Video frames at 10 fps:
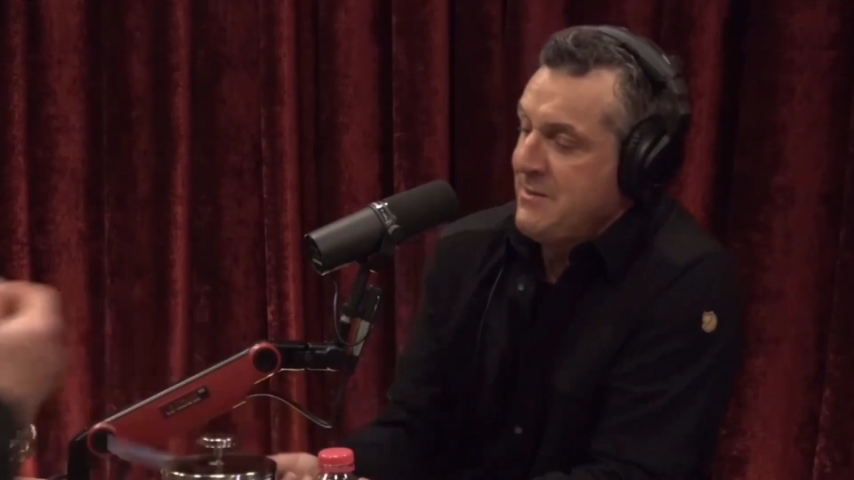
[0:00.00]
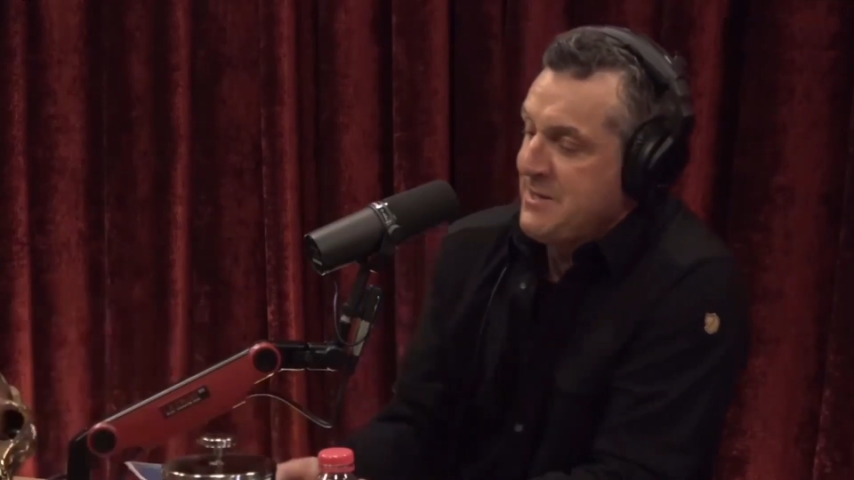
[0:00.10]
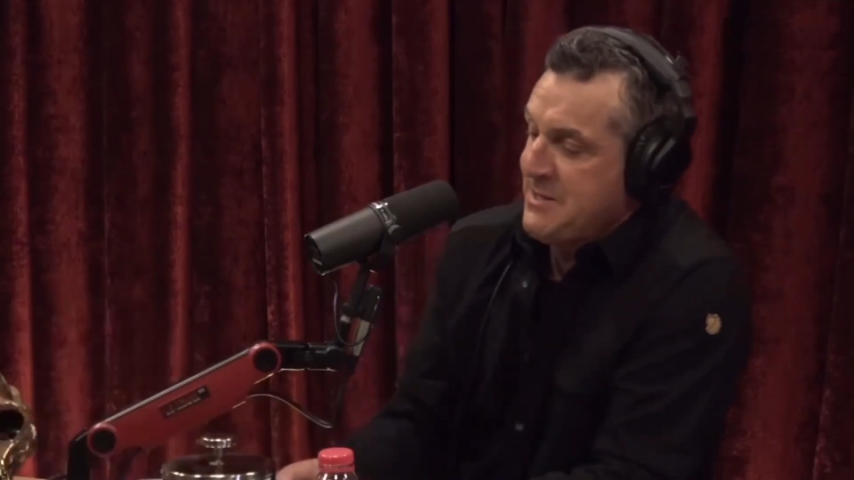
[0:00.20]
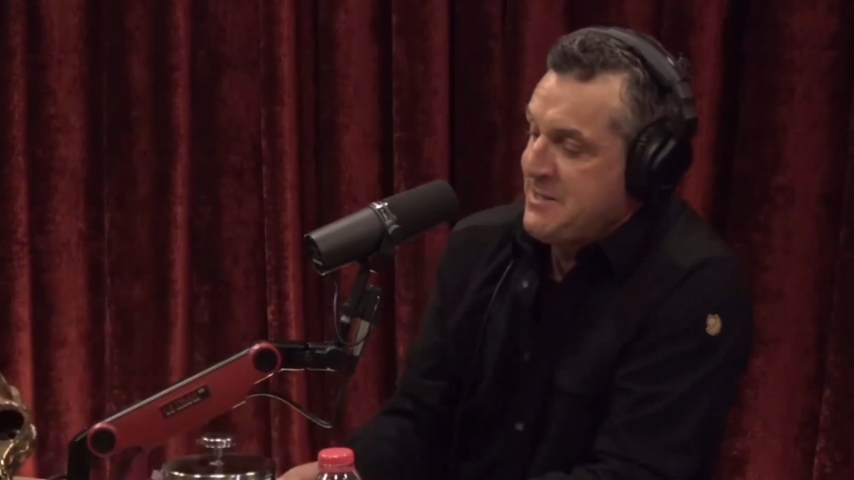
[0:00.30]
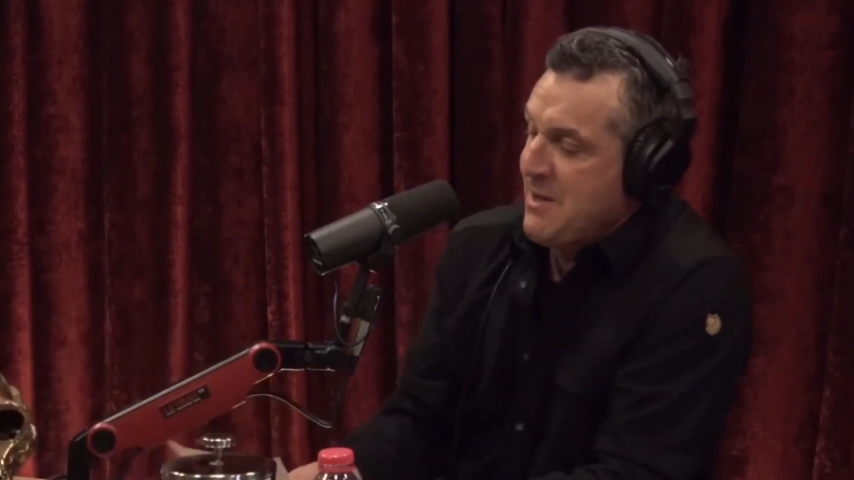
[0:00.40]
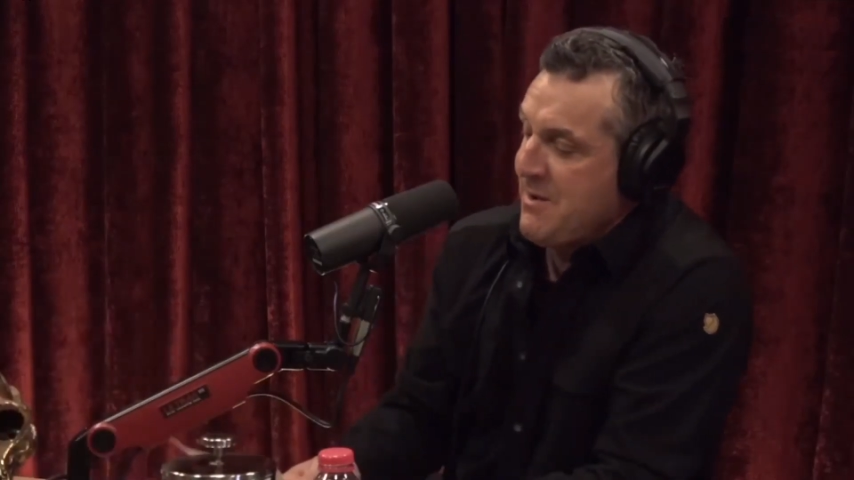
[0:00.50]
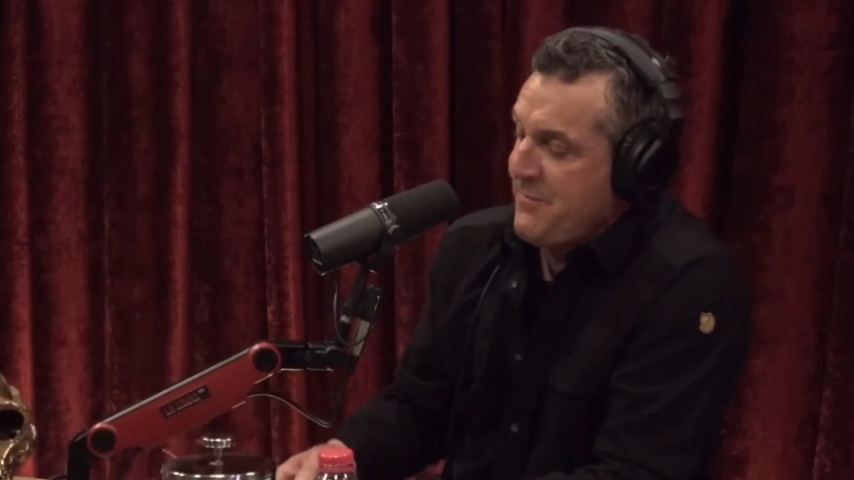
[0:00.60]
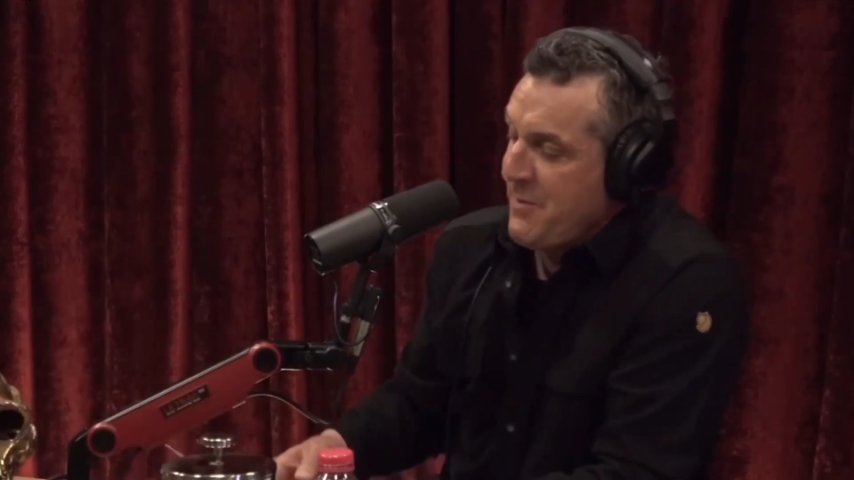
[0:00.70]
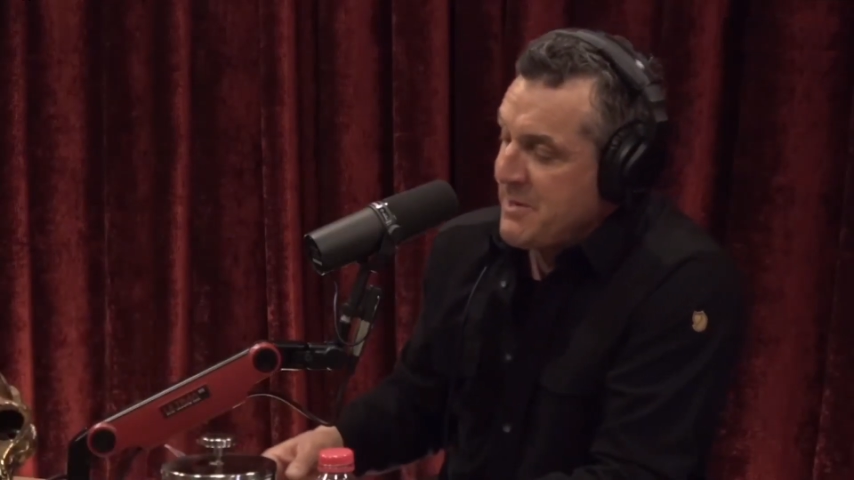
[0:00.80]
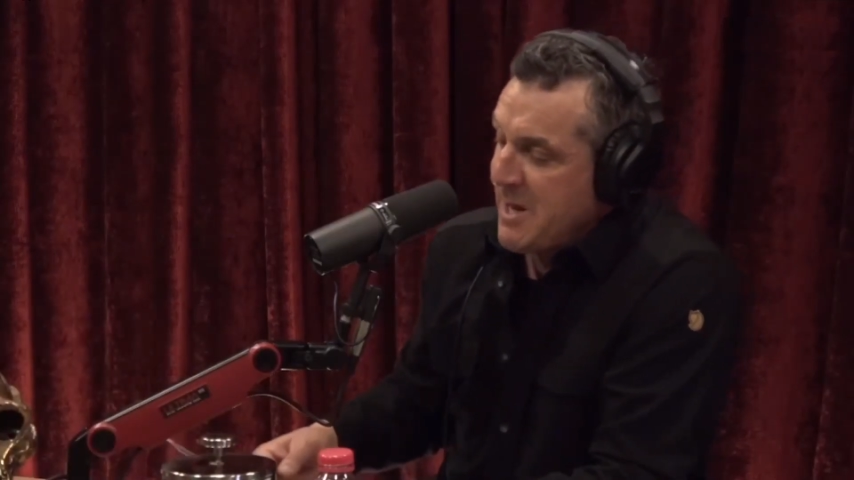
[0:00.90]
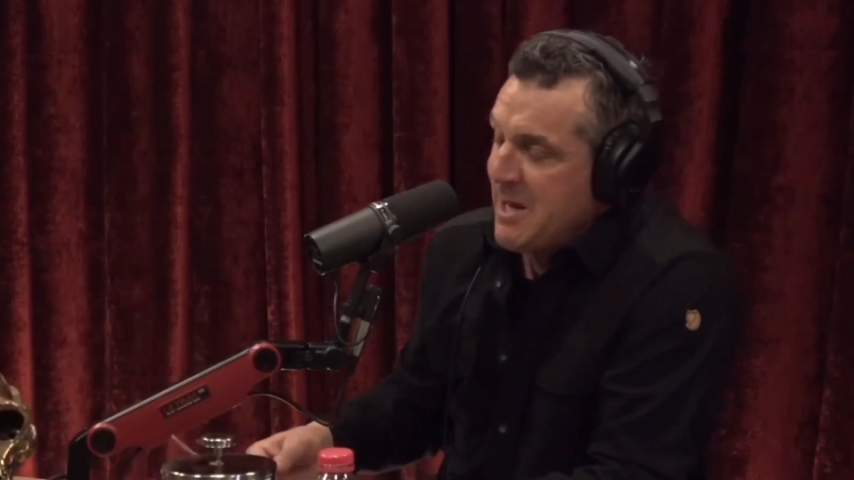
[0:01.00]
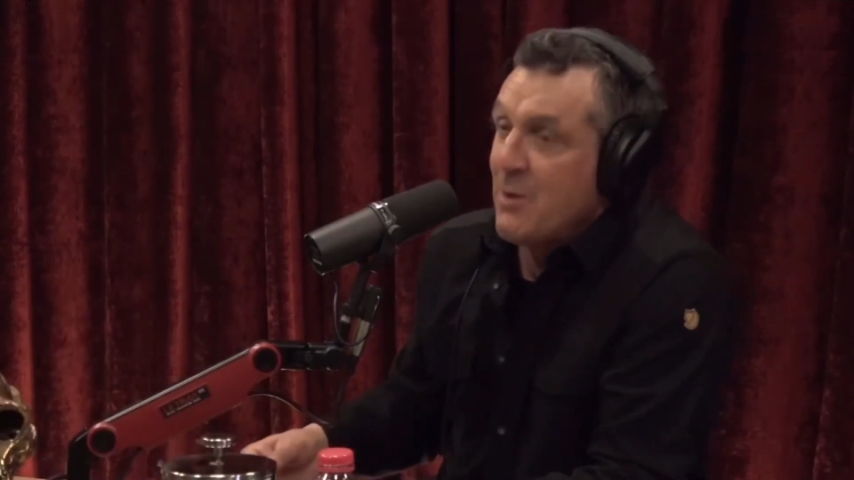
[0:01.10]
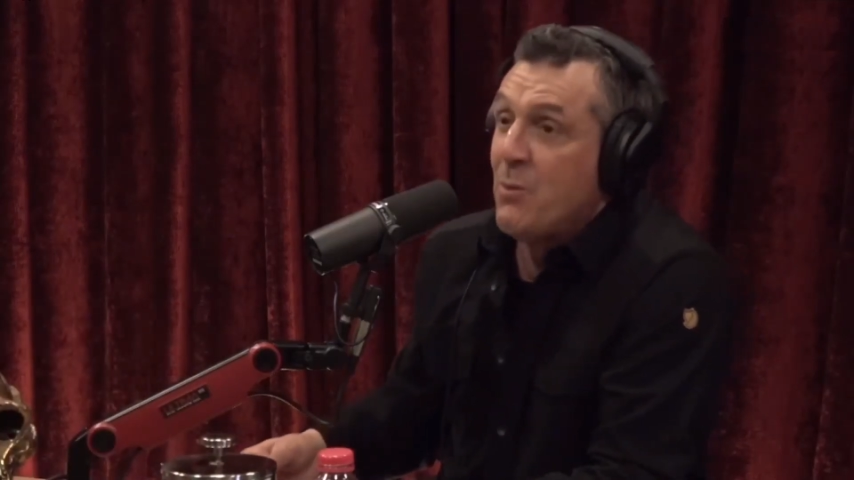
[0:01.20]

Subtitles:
this stuff on any one...